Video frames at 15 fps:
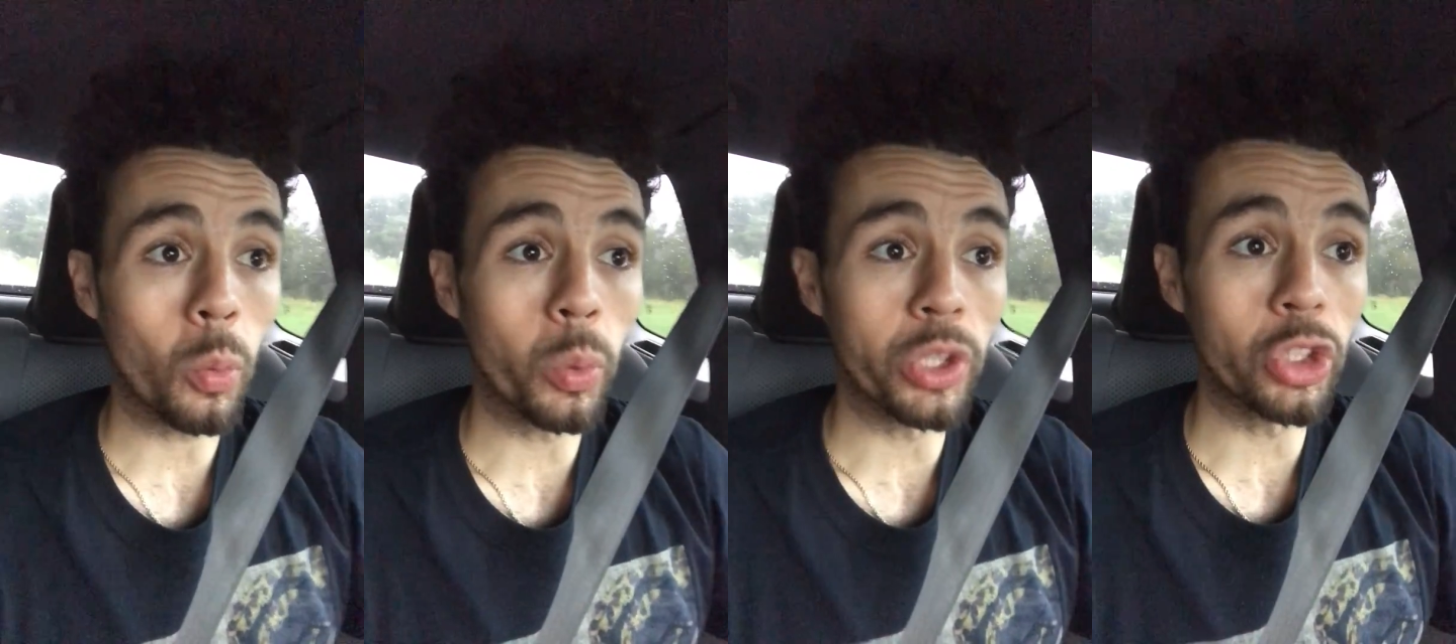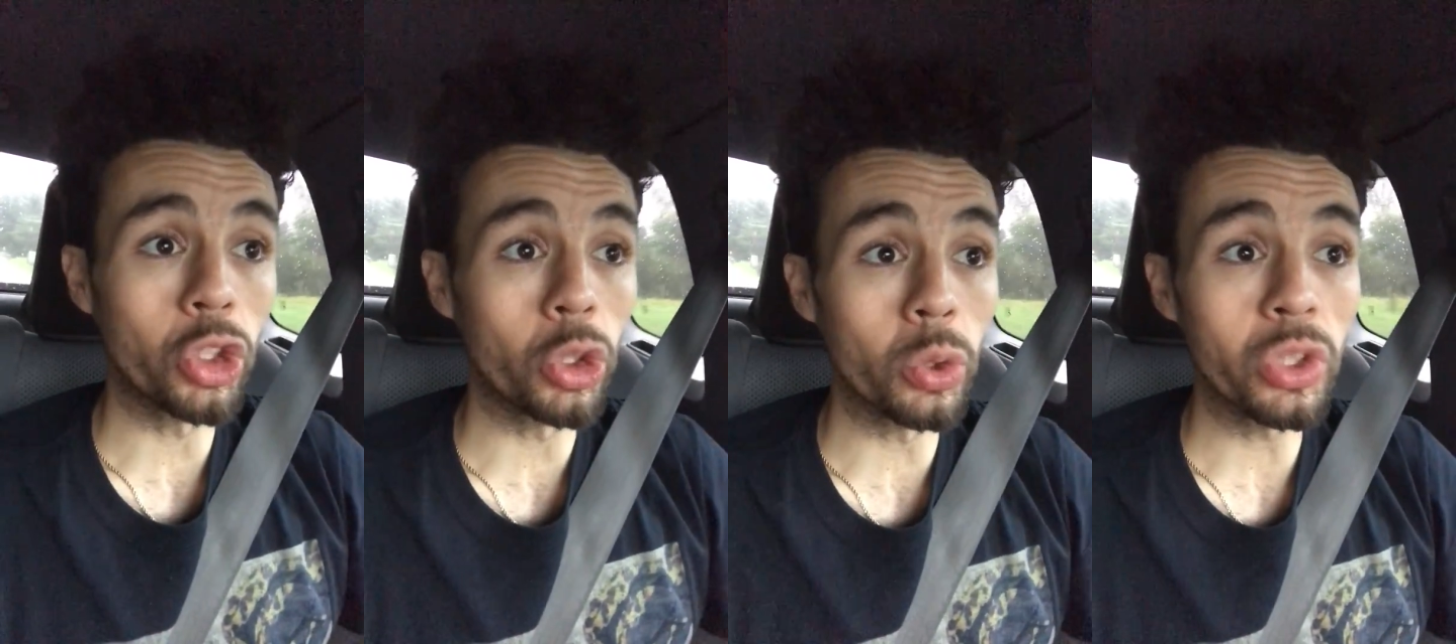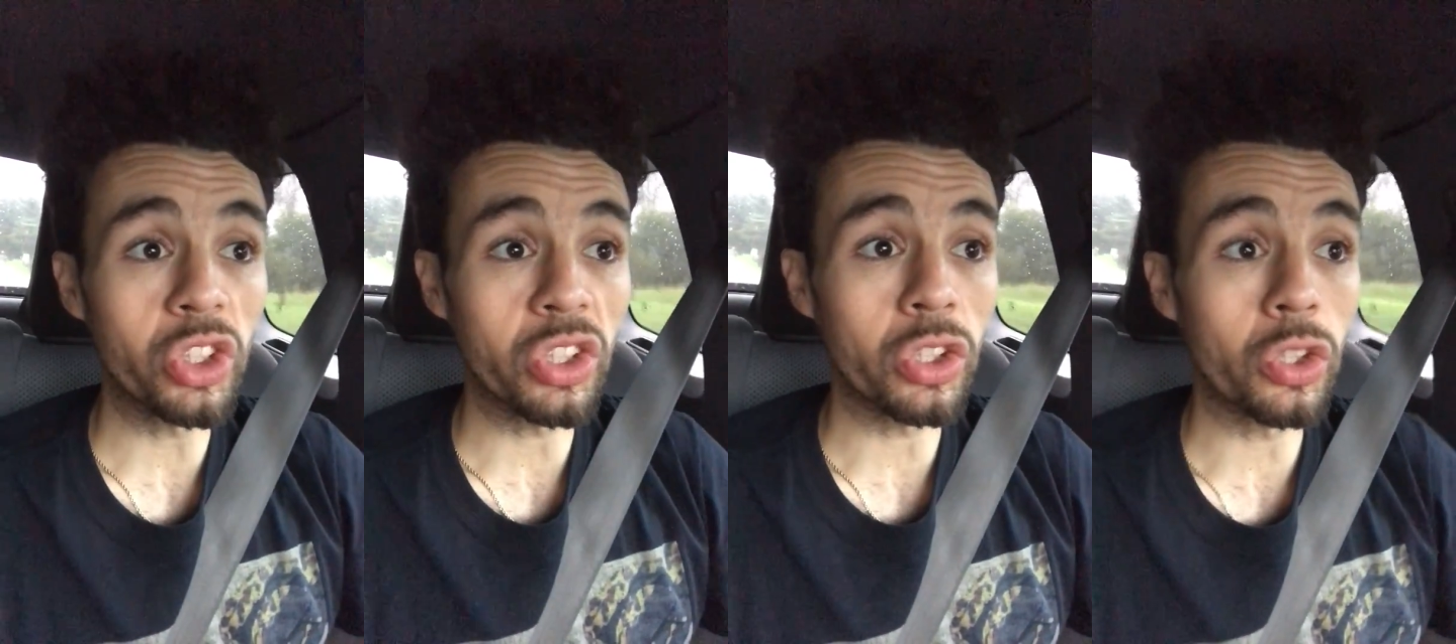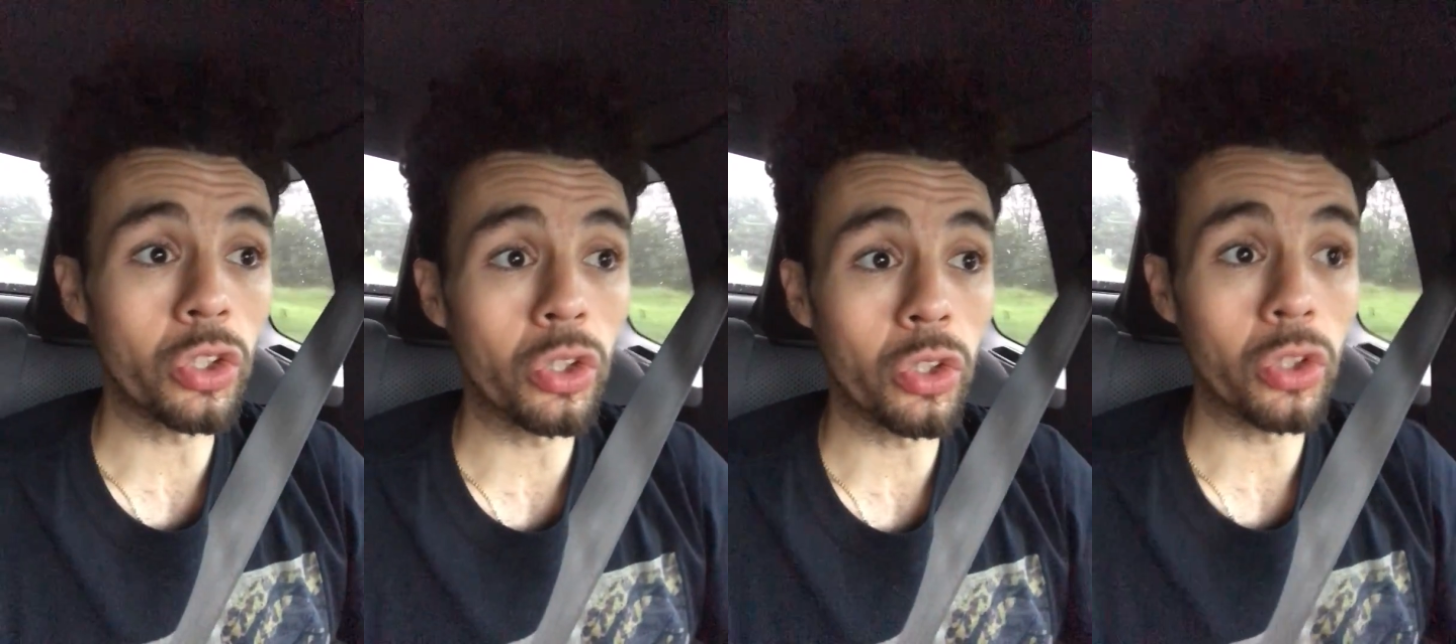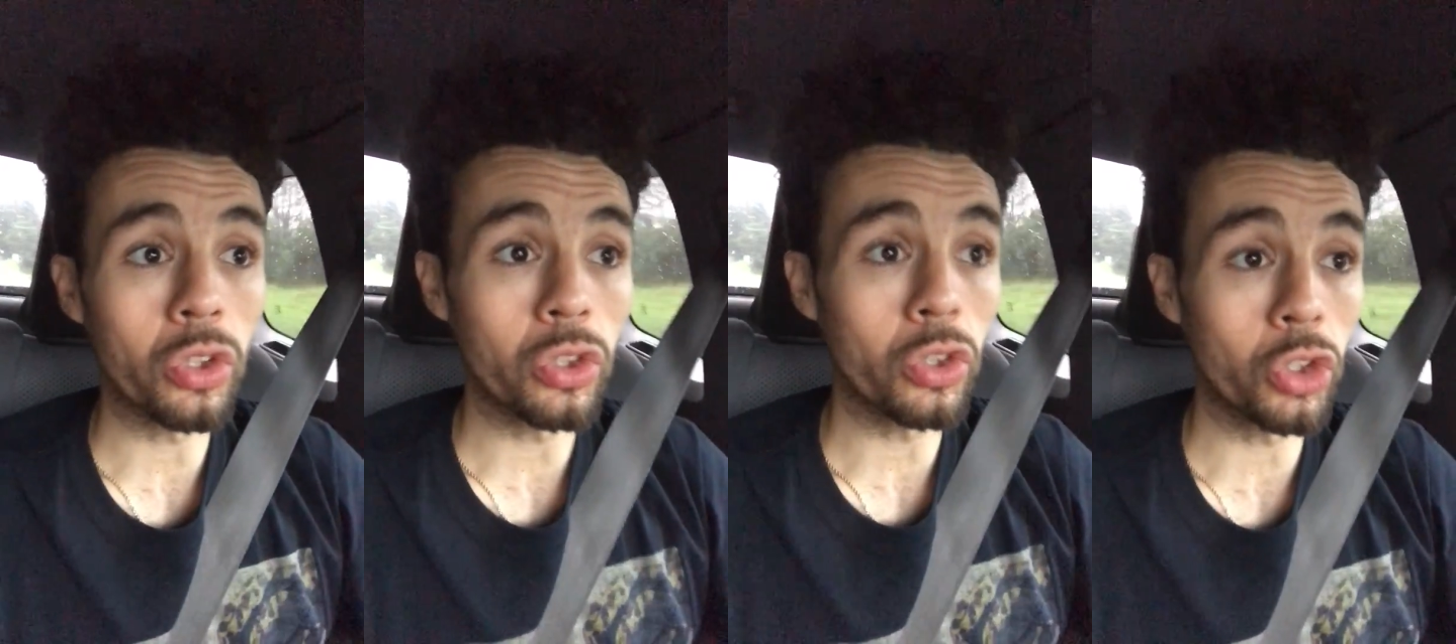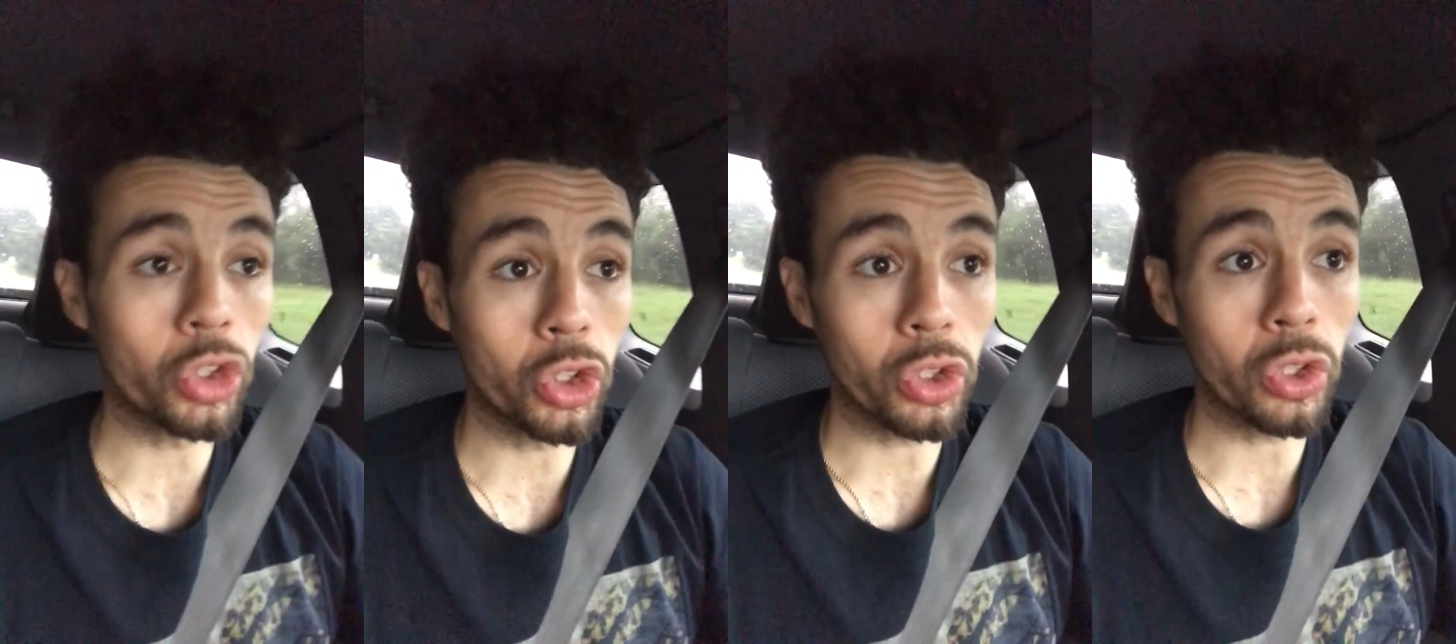with juicing,
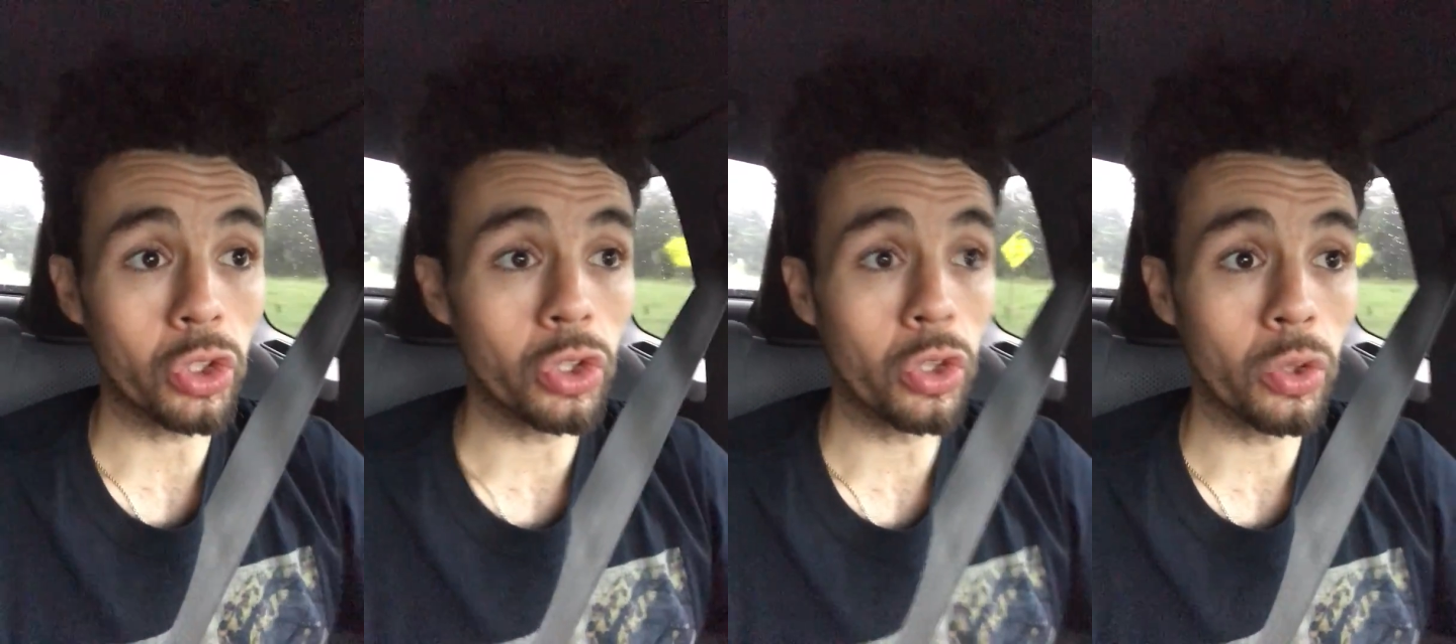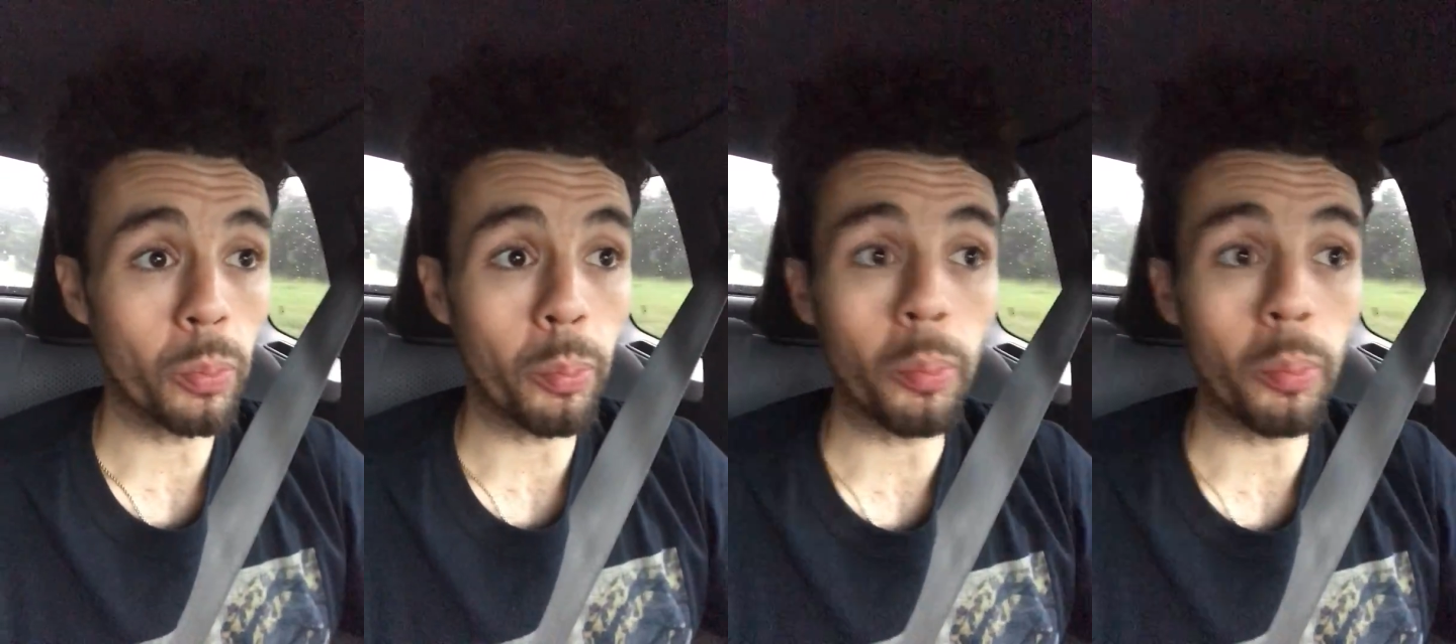you're